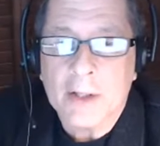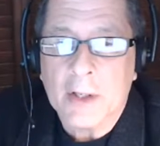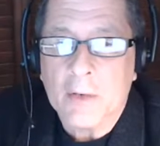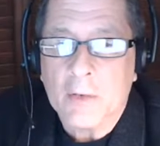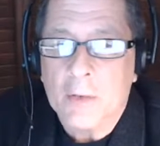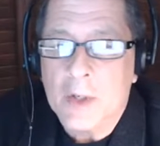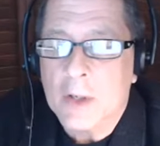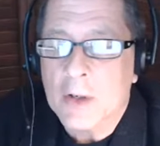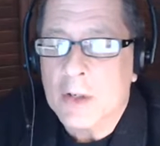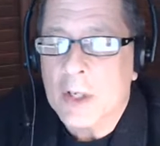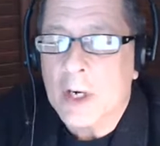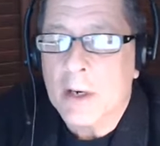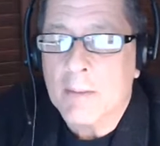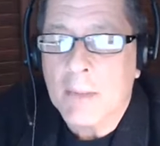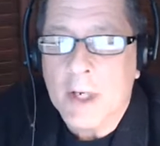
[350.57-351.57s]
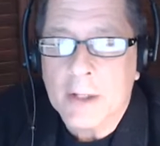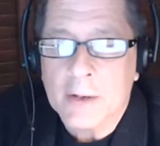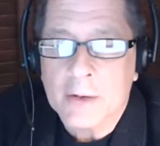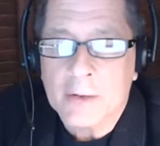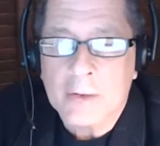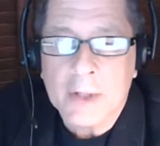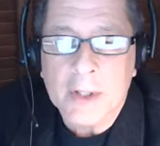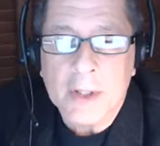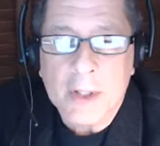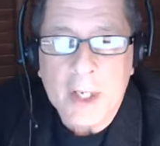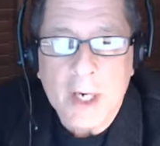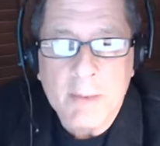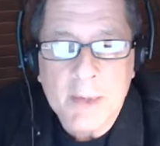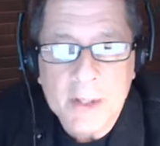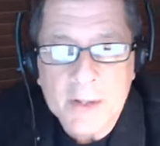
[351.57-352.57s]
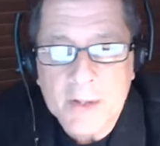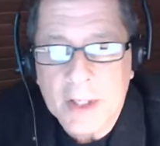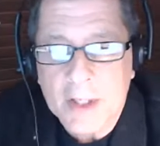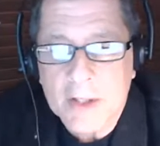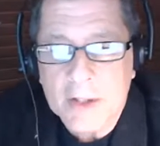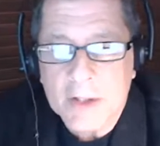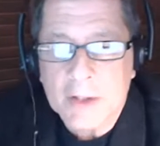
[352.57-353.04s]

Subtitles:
that we are not monitoring the comment section